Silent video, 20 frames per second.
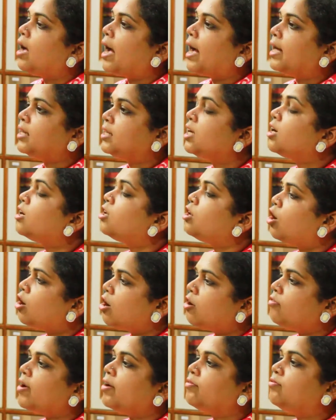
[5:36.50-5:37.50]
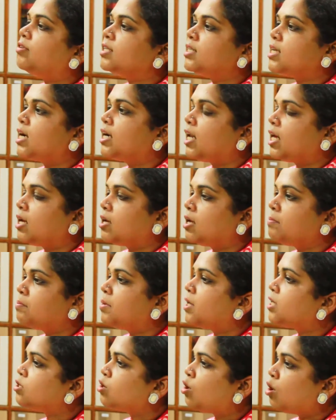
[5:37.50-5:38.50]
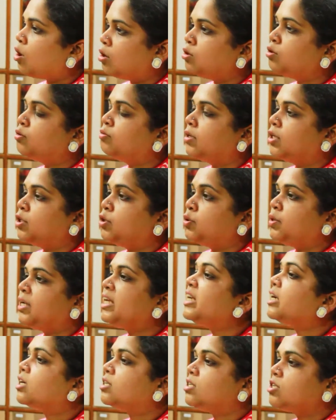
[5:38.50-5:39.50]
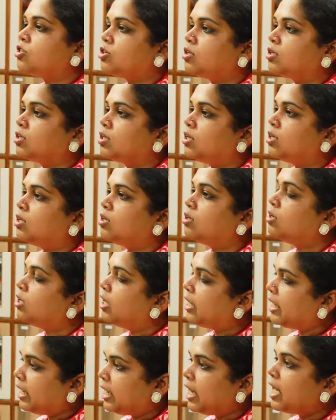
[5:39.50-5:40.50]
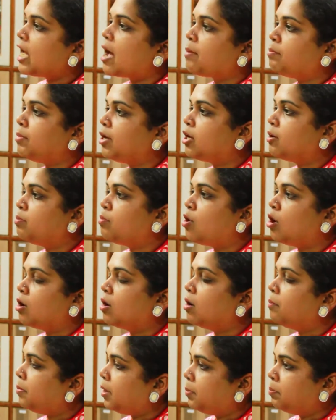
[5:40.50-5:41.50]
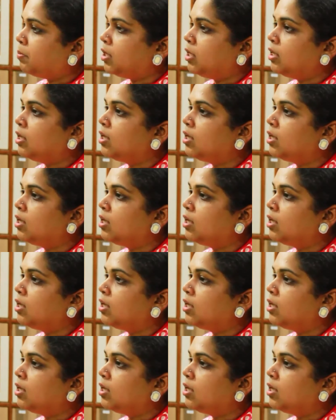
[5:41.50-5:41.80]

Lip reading: I think a lot of efforts are taking place all over to reconstruct the reading habit among people.